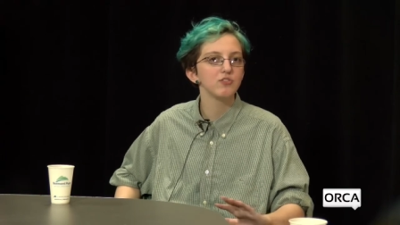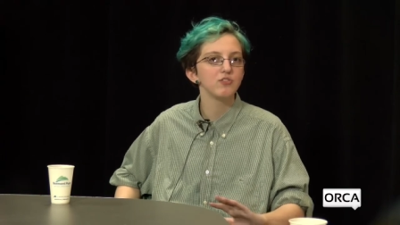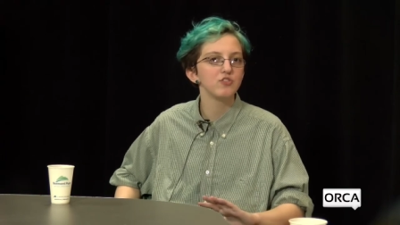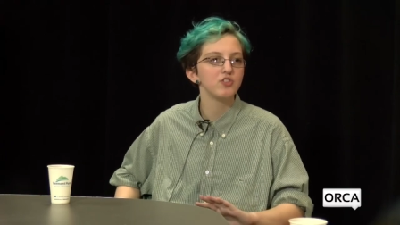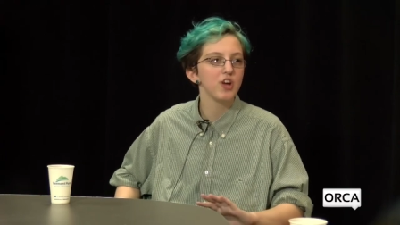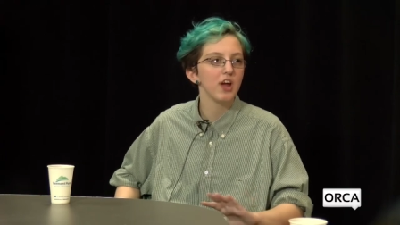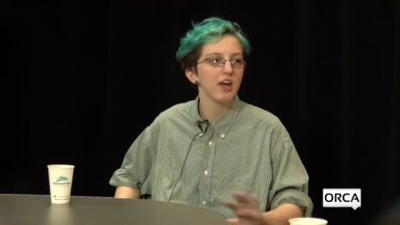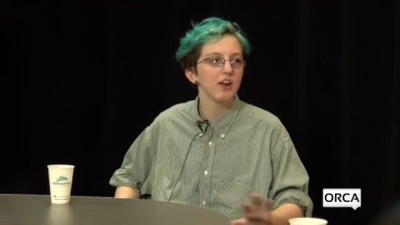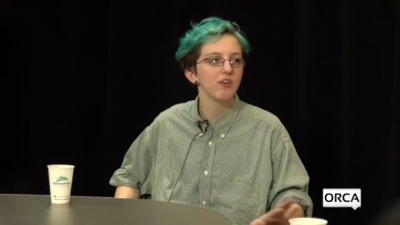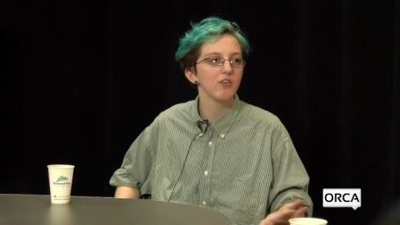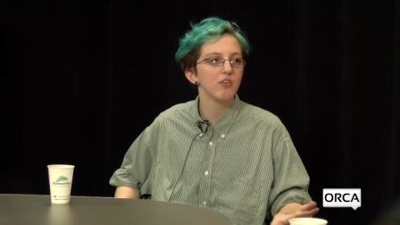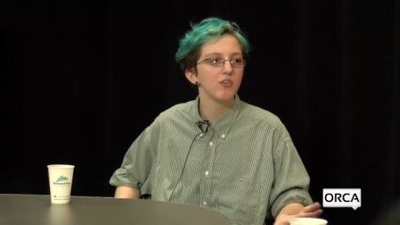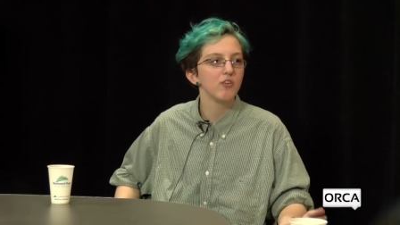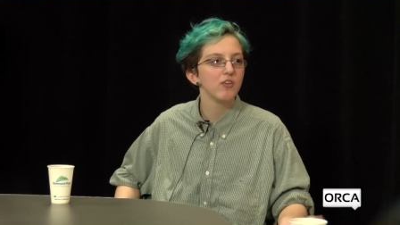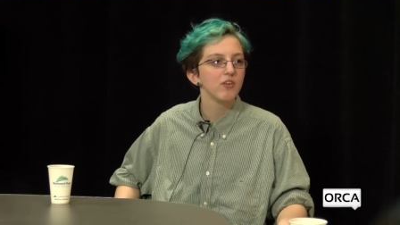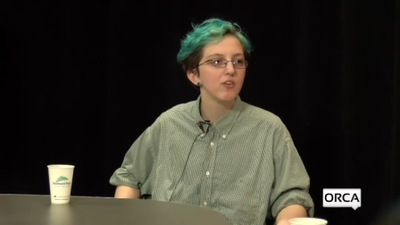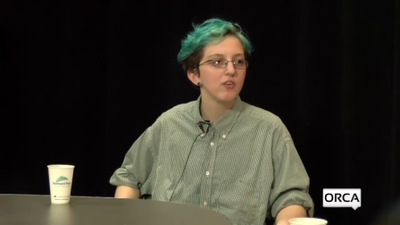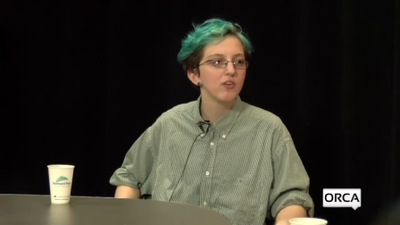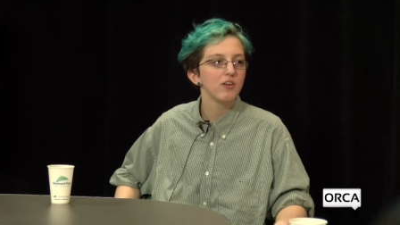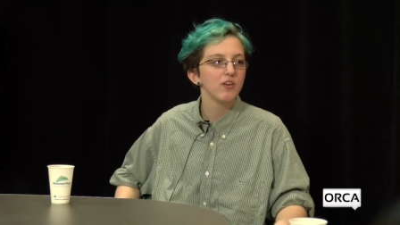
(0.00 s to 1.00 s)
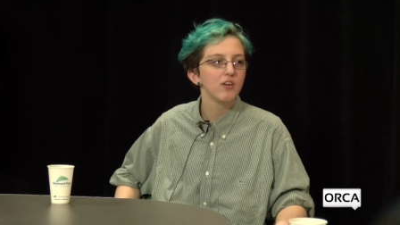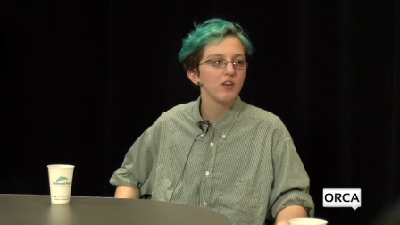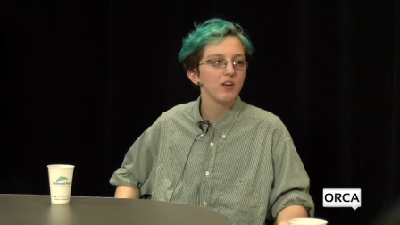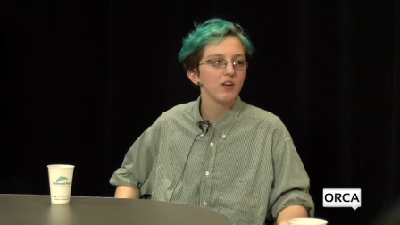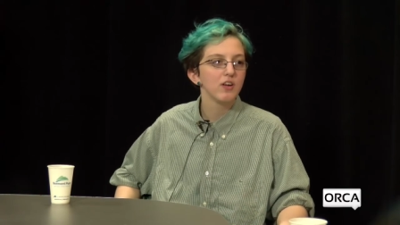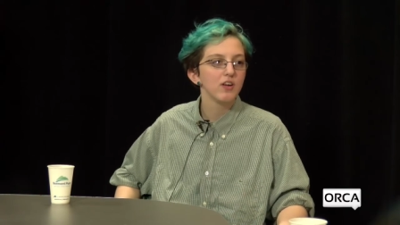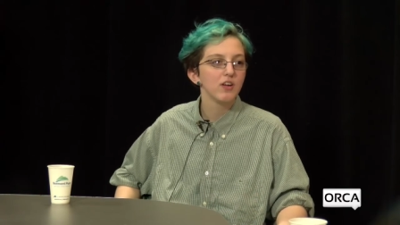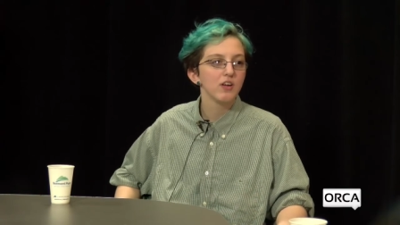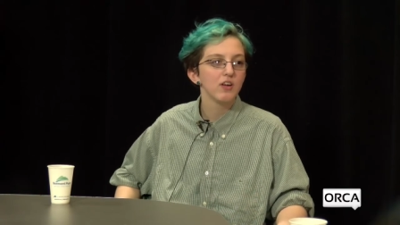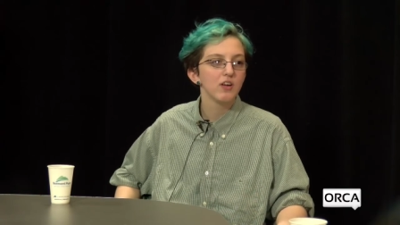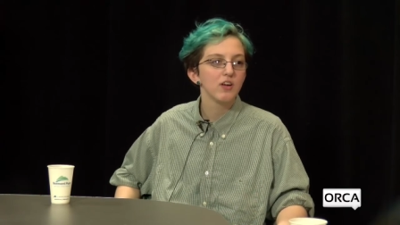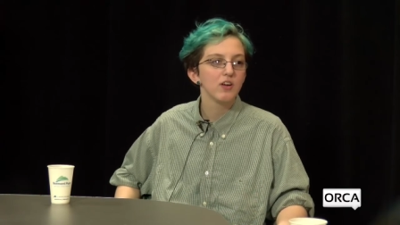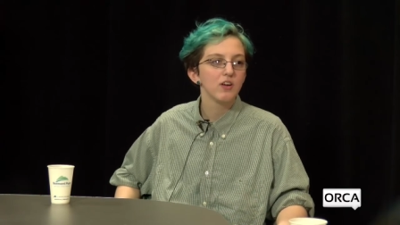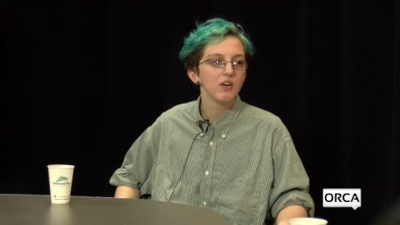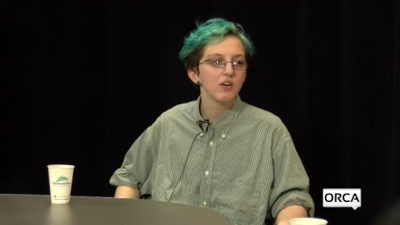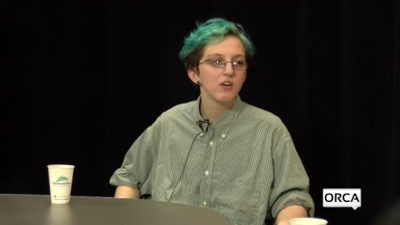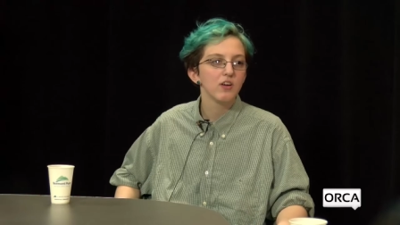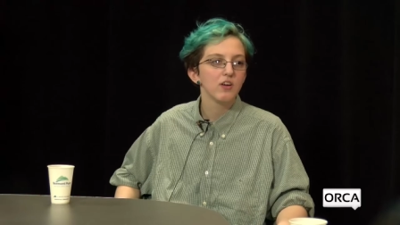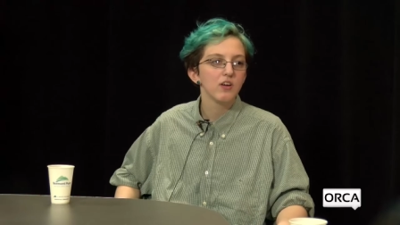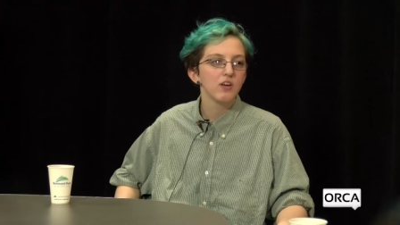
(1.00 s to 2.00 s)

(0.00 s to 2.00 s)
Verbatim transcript: Channel. You could easily have made